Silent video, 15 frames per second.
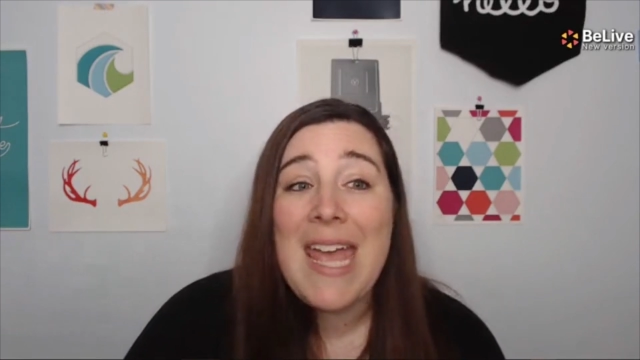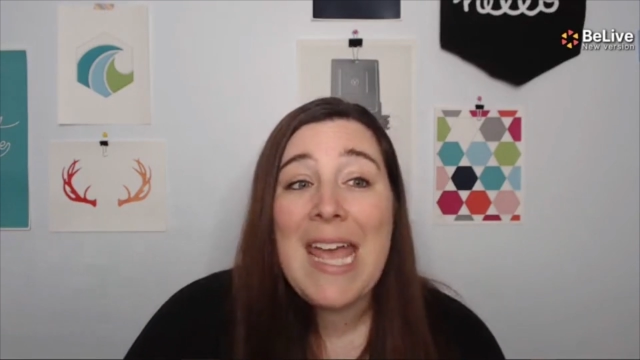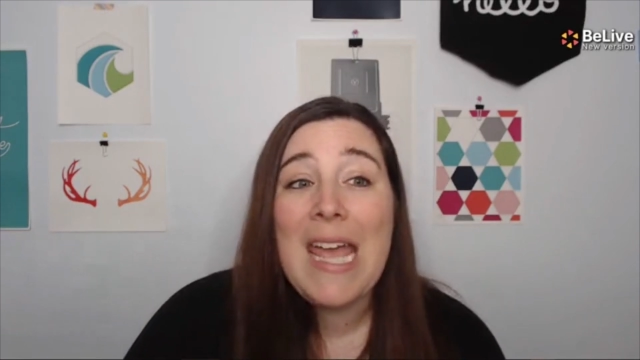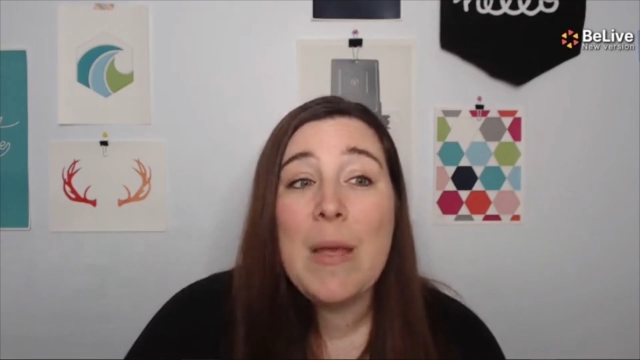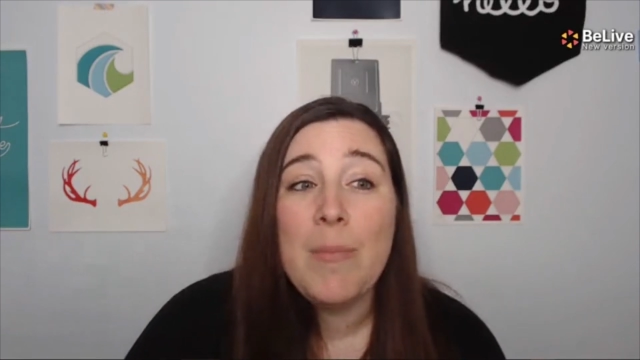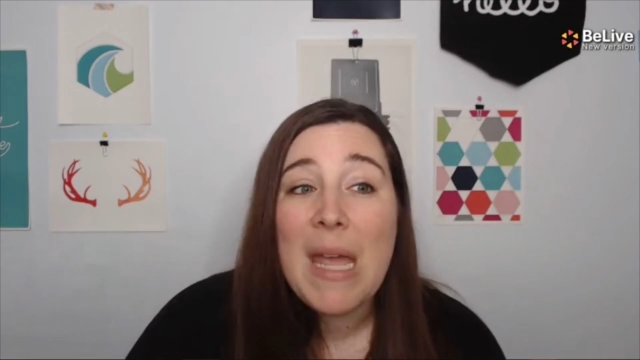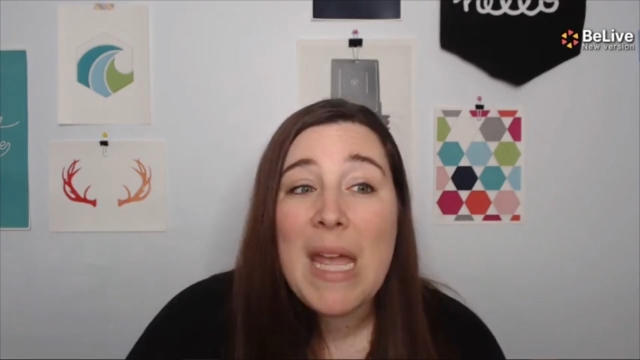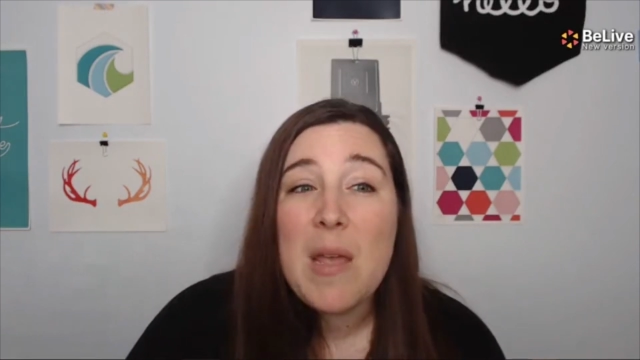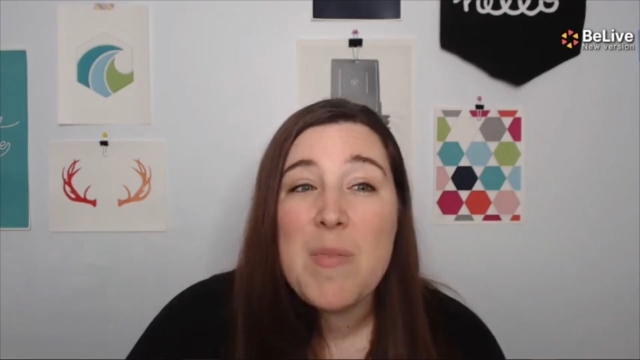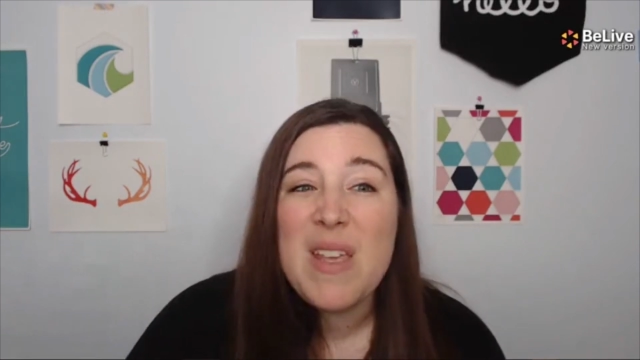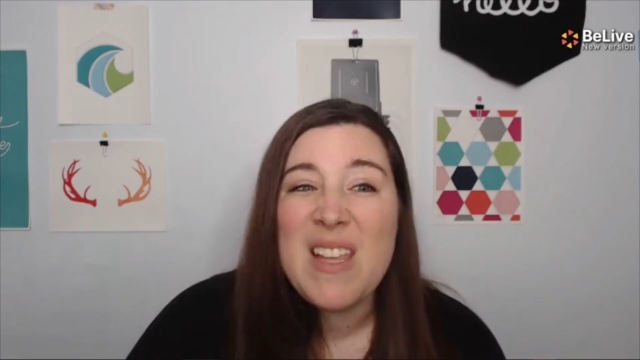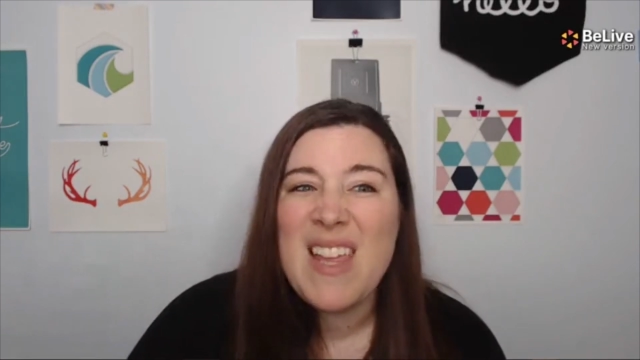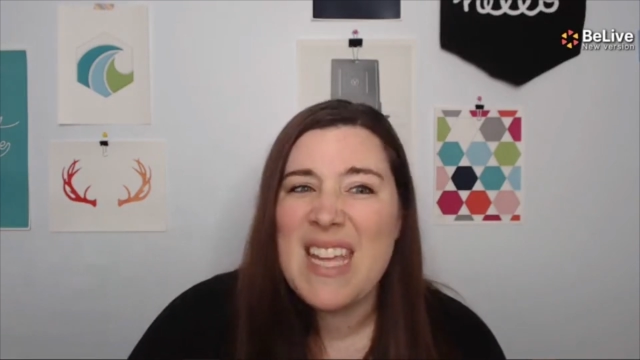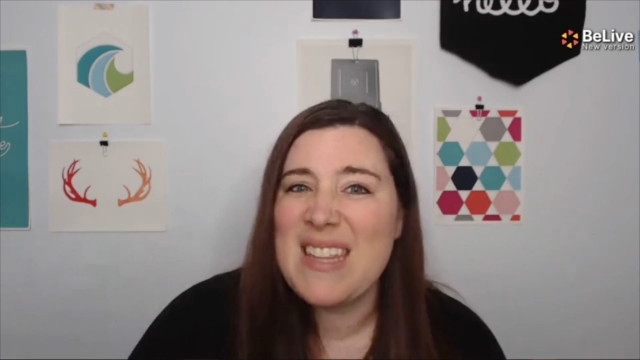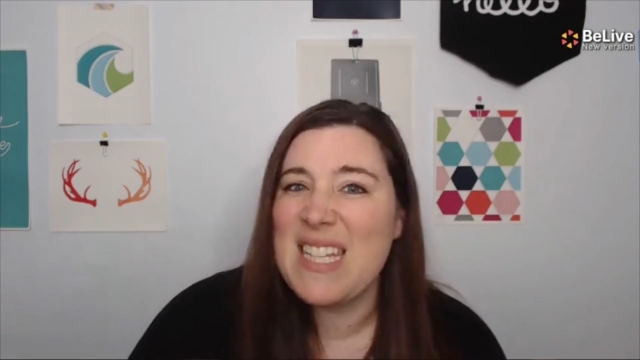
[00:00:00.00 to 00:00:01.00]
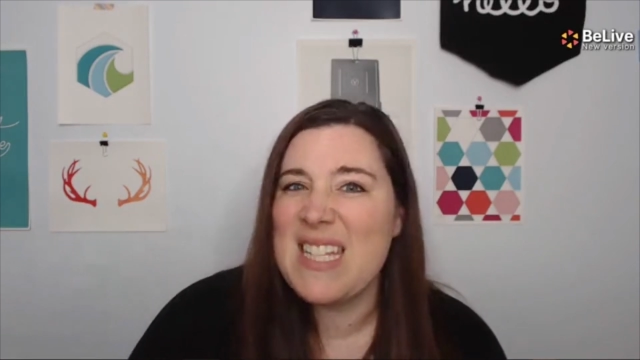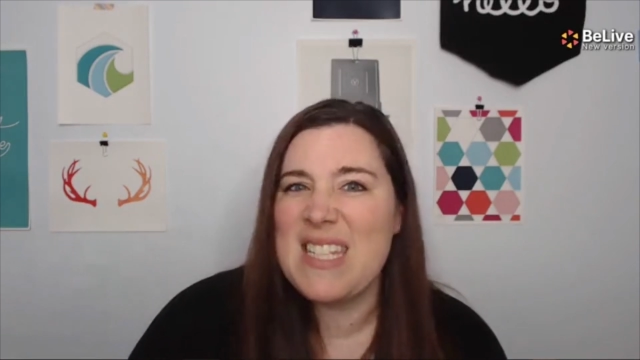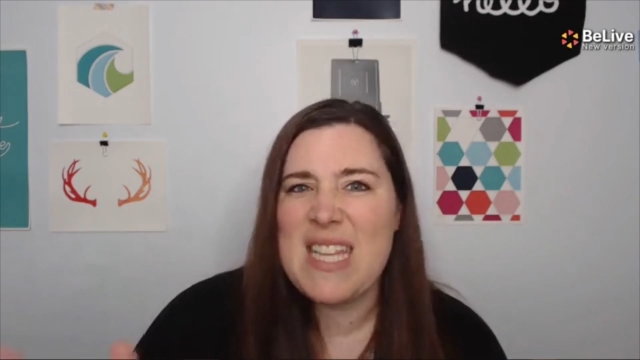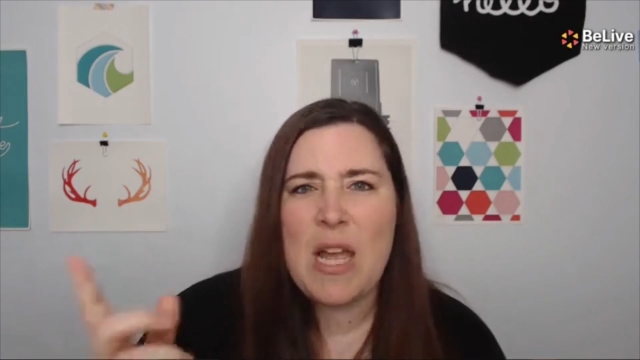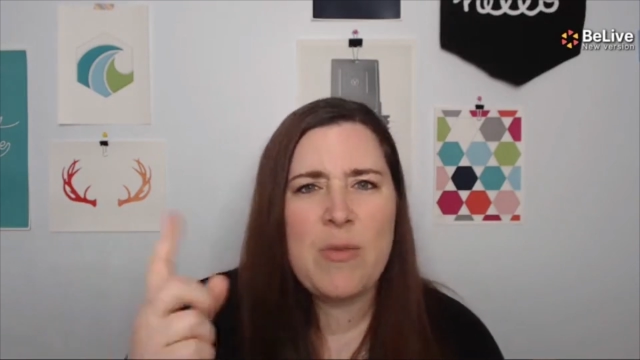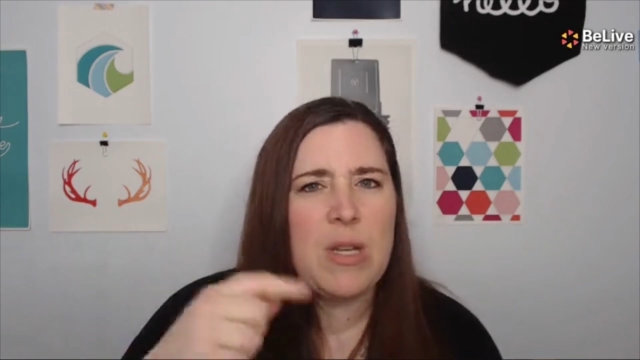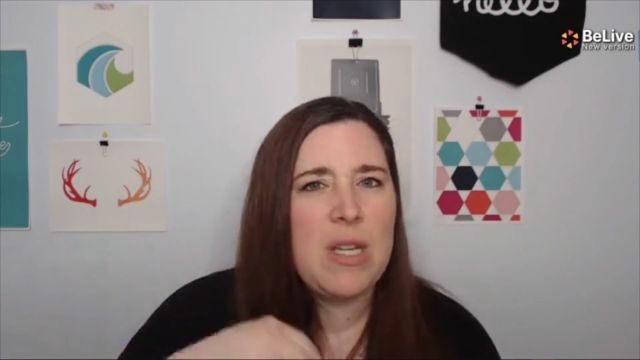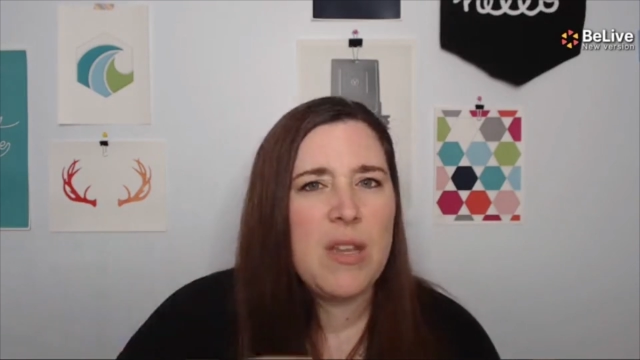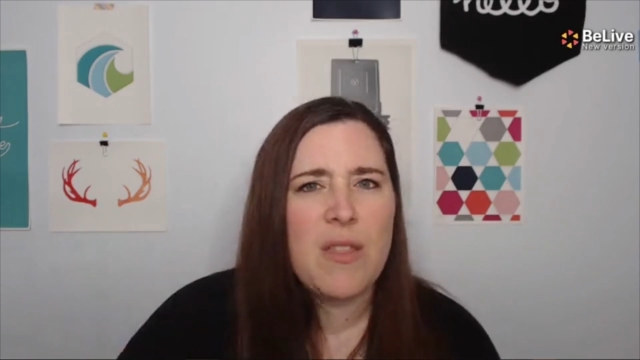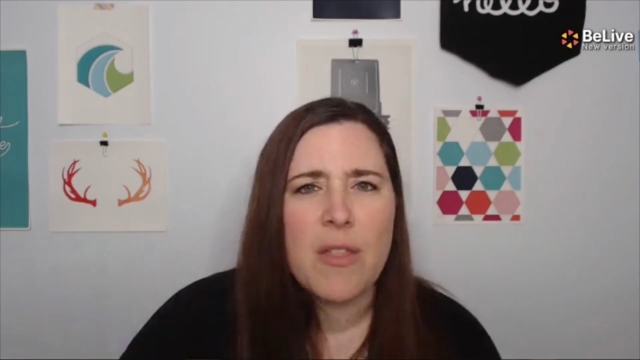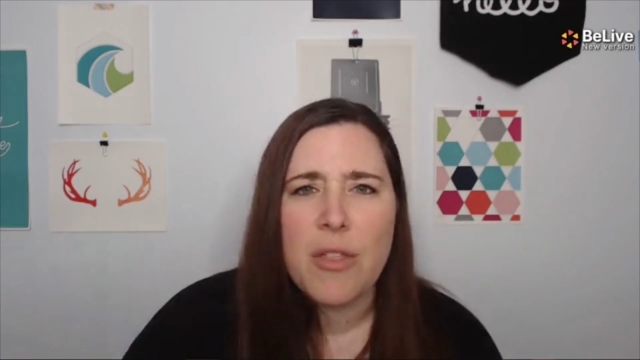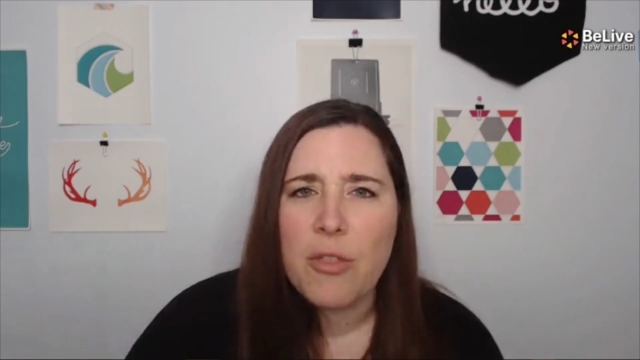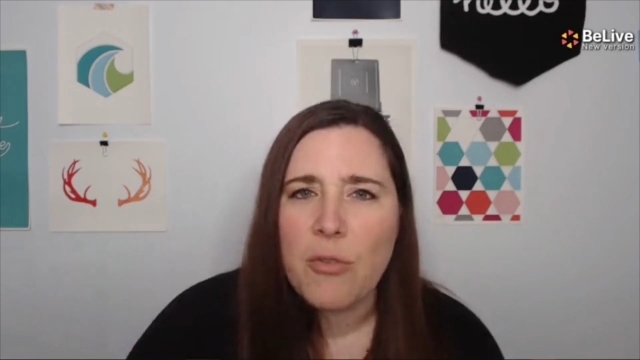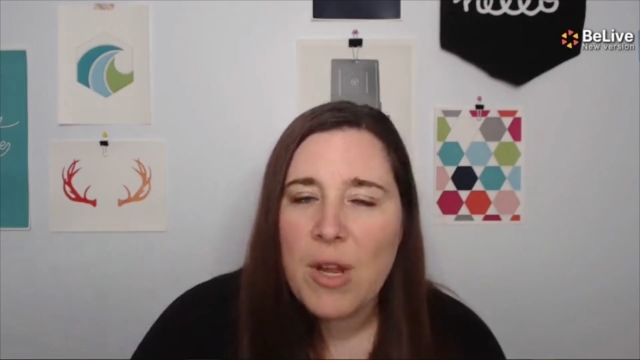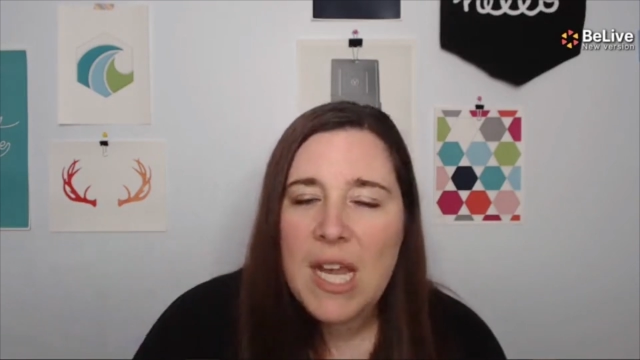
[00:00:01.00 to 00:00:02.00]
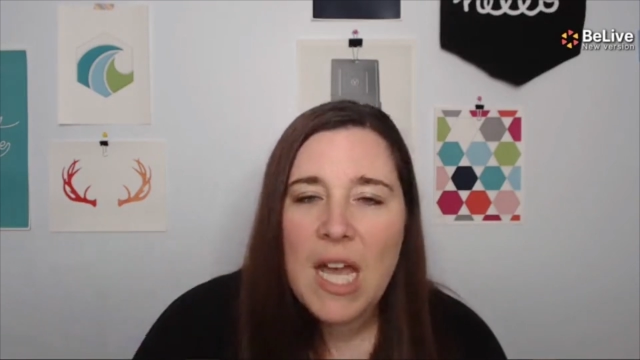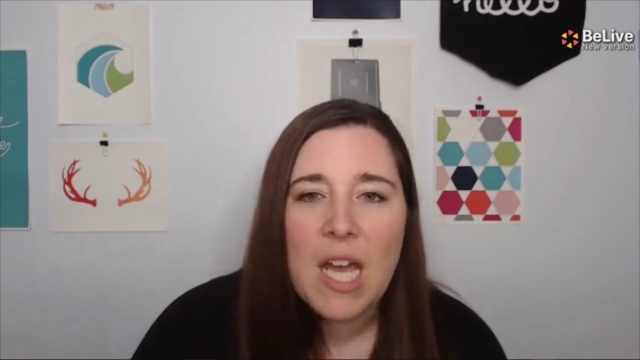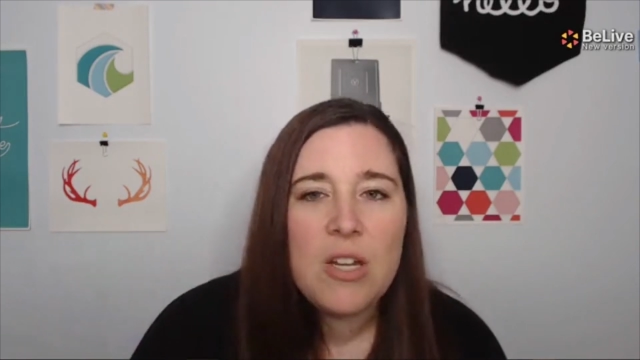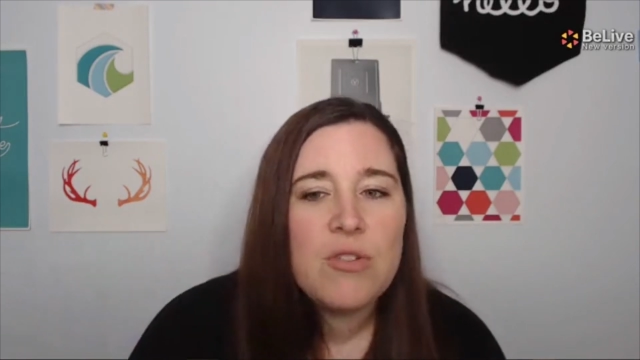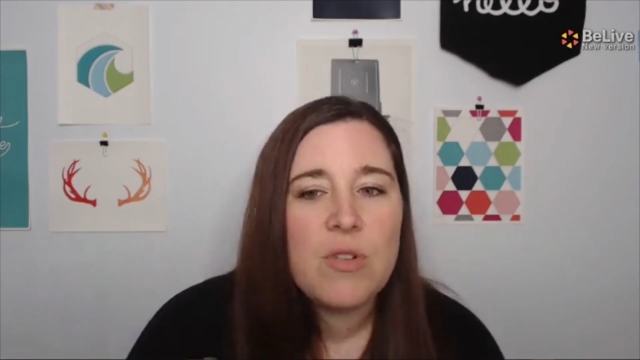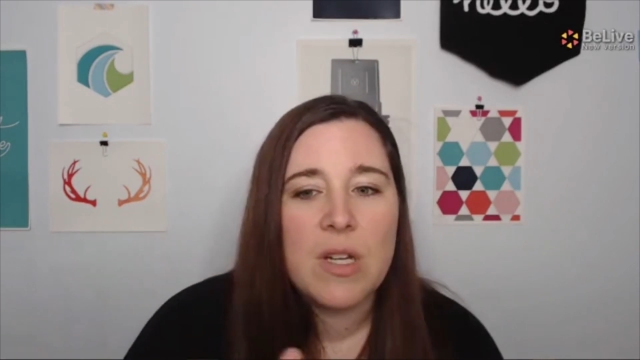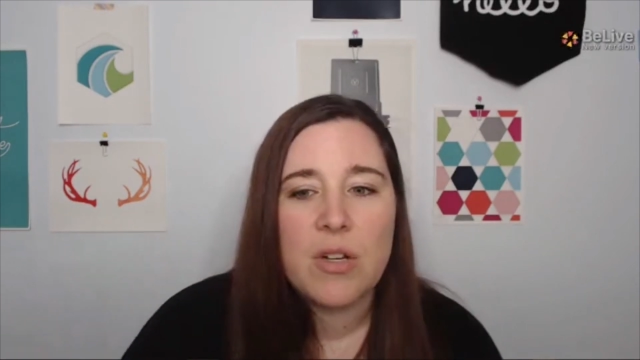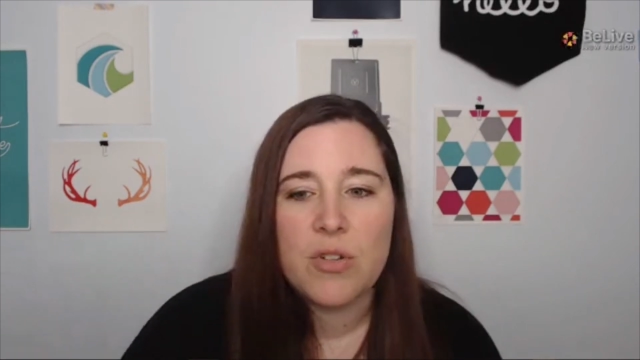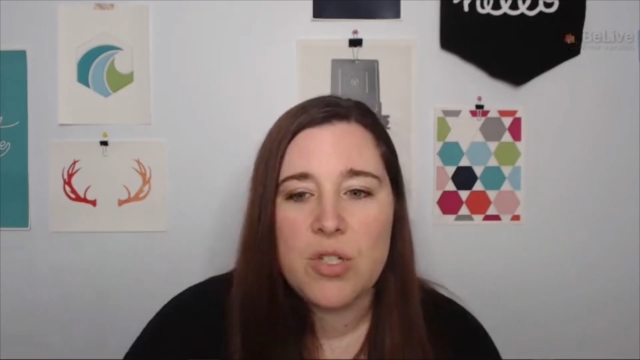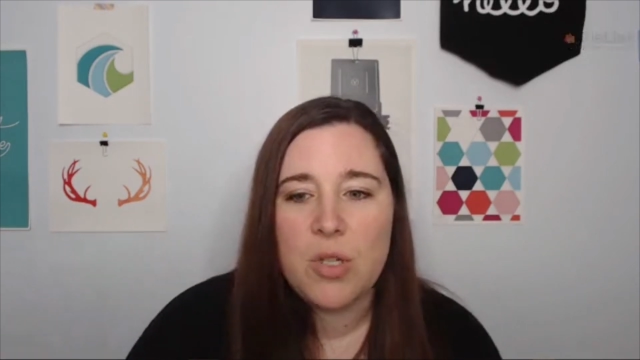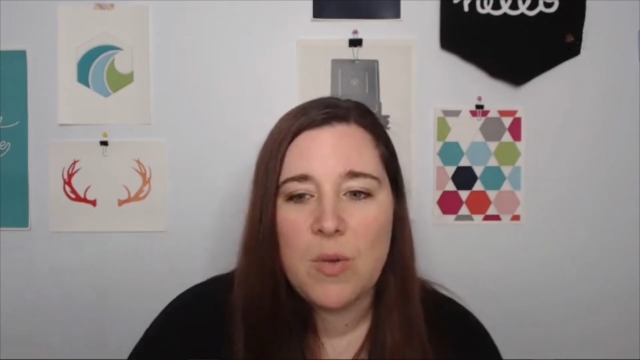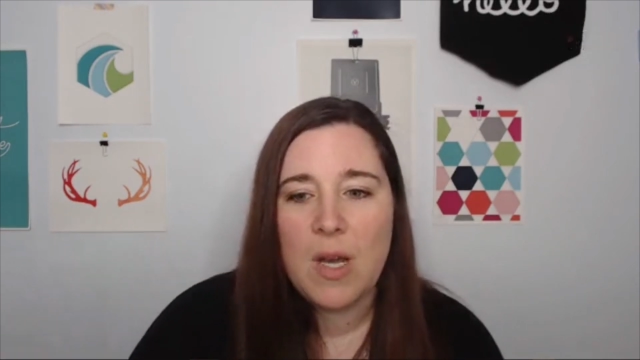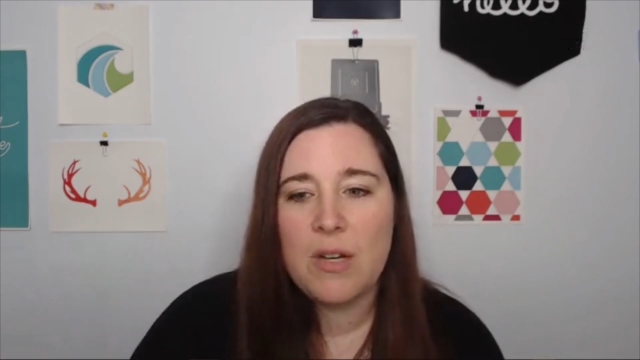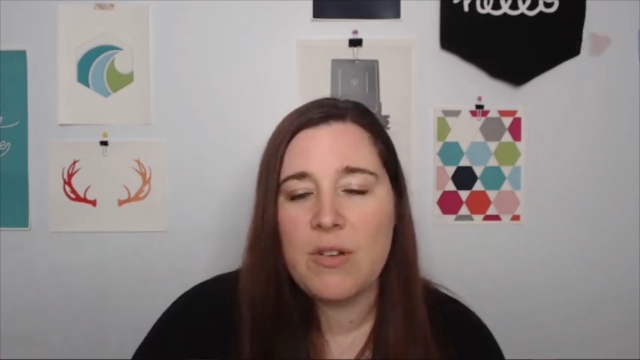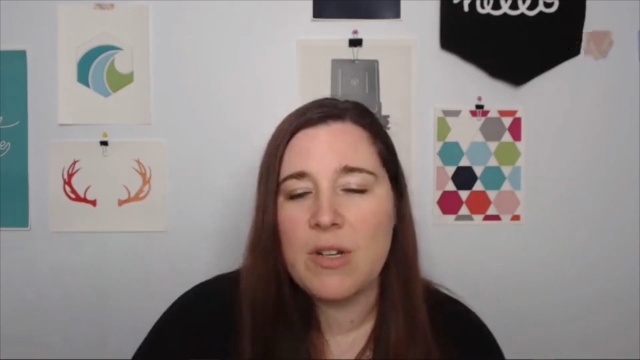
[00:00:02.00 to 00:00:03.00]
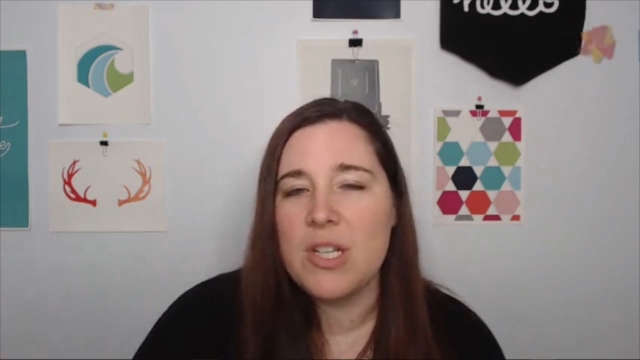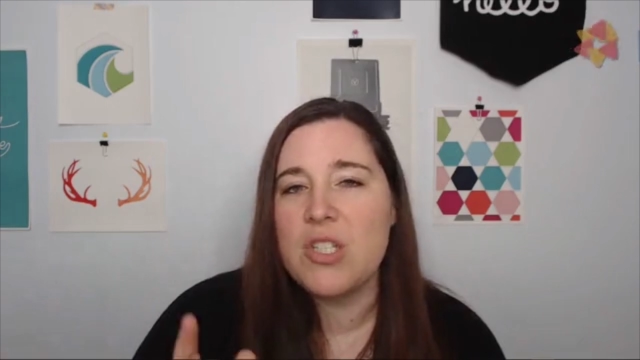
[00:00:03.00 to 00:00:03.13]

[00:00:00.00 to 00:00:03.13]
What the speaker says: it may be like that it's down into the 300 or 200.